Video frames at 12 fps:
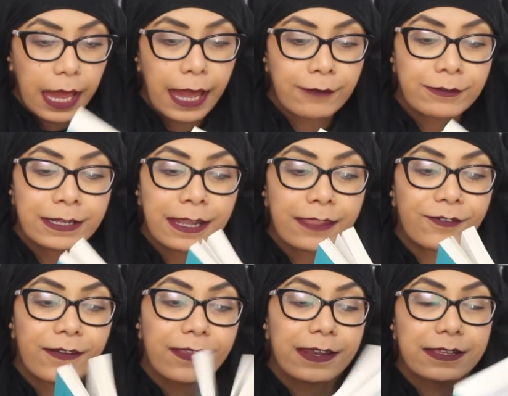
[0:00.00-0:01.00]
I really like the
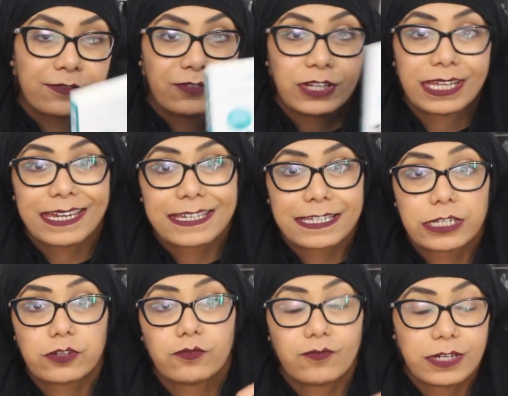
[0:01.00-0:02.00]
fact that it's really easy
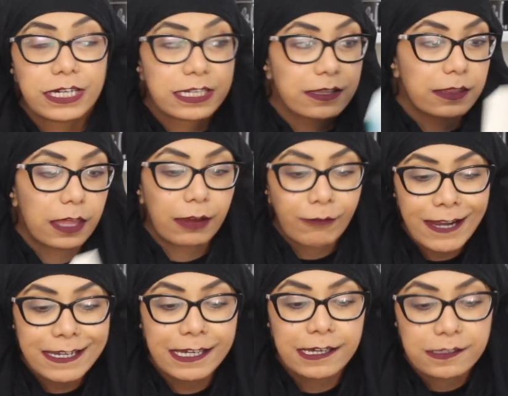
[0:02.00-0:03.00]
to read. The
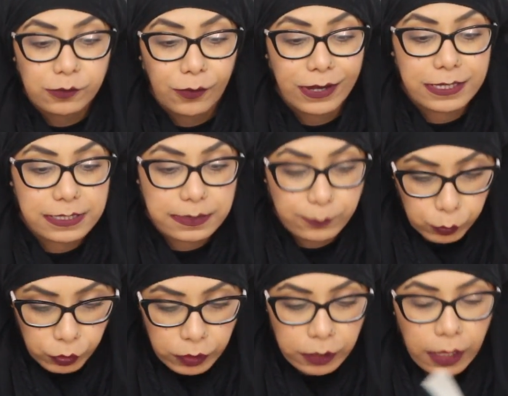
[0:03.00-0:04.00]
writing is quite
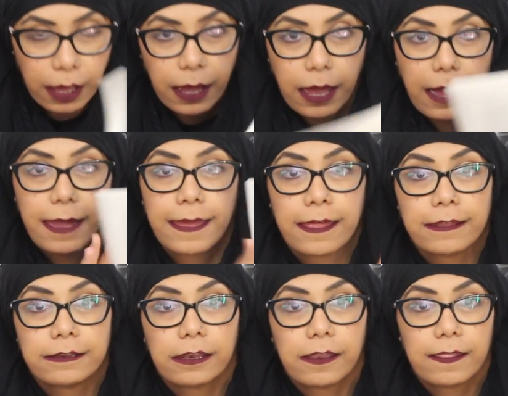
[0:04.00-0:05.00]
small
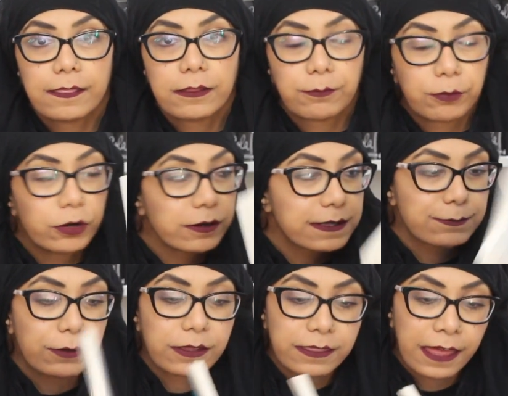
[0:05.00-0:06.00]
in the
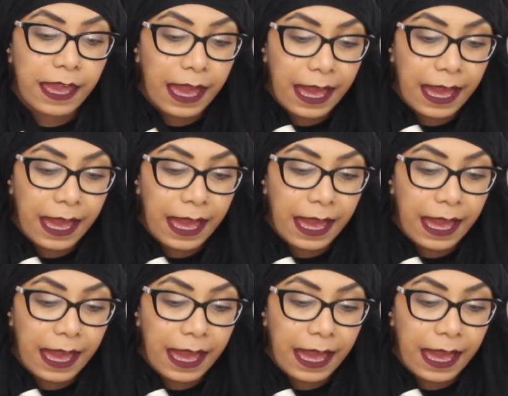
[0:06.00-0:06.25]
books, but